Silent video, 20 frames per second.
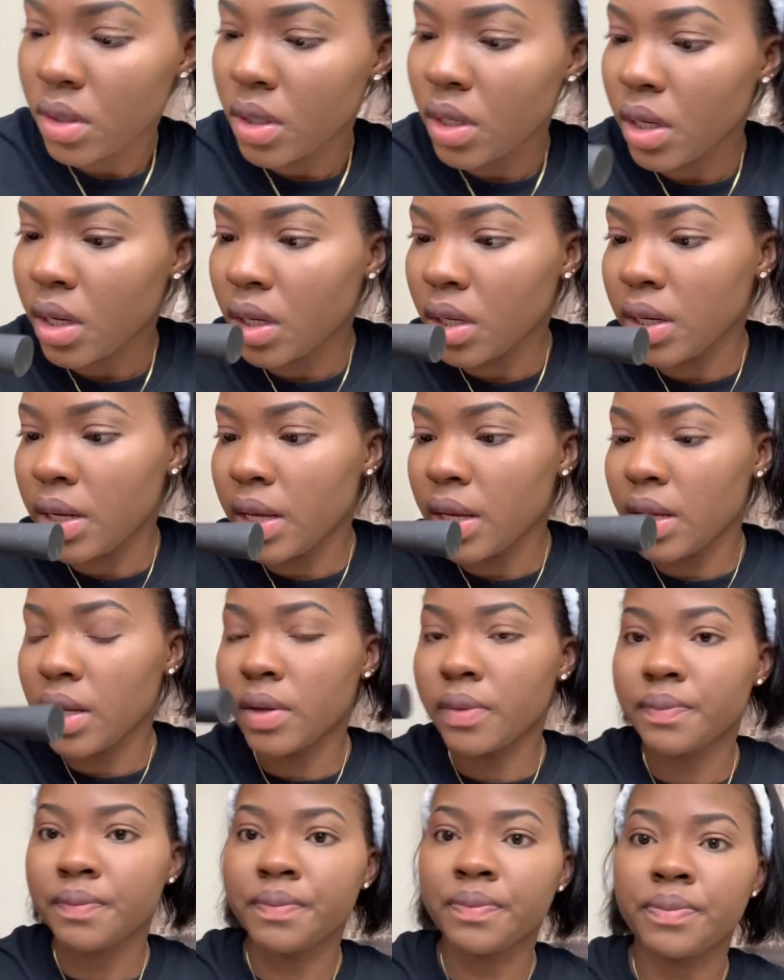And
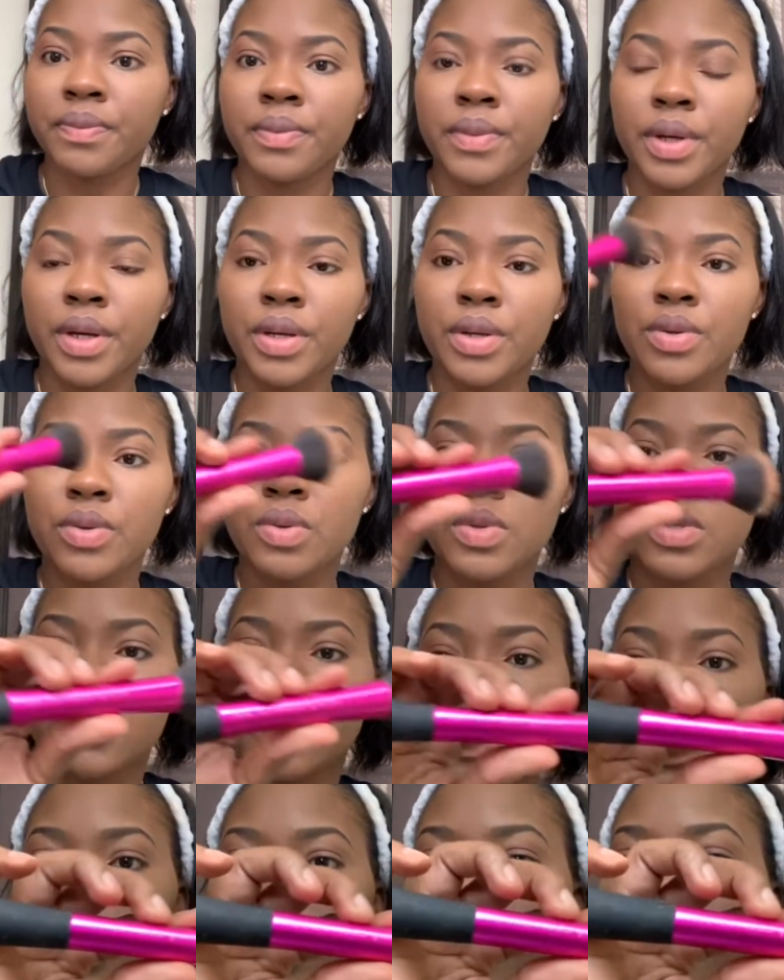then I'm gonna use
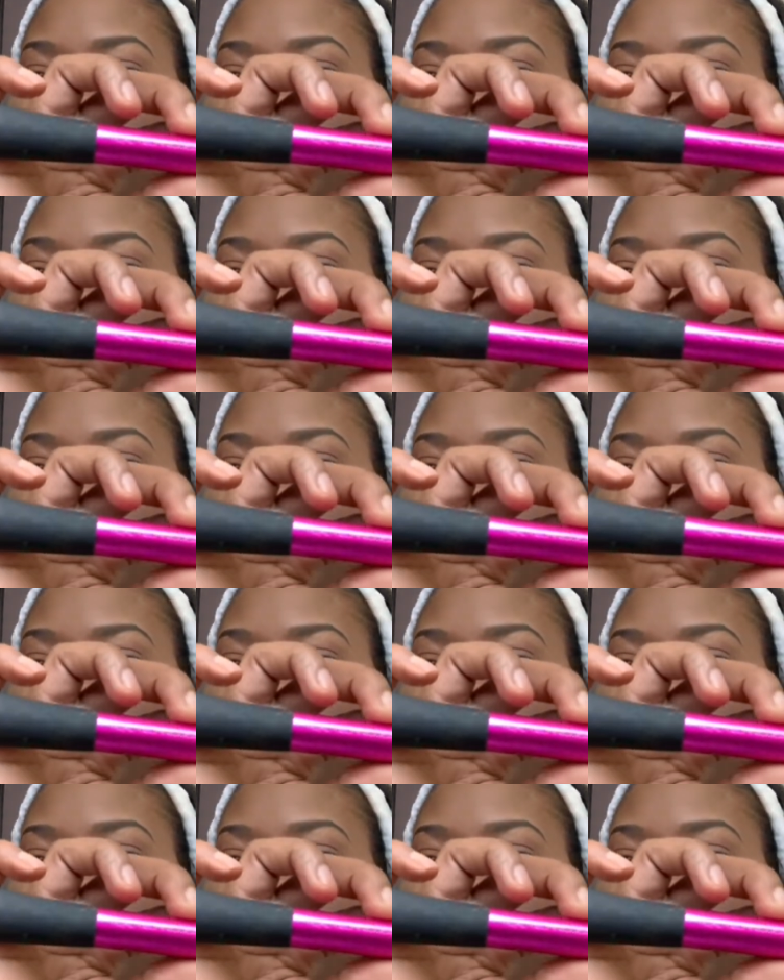my other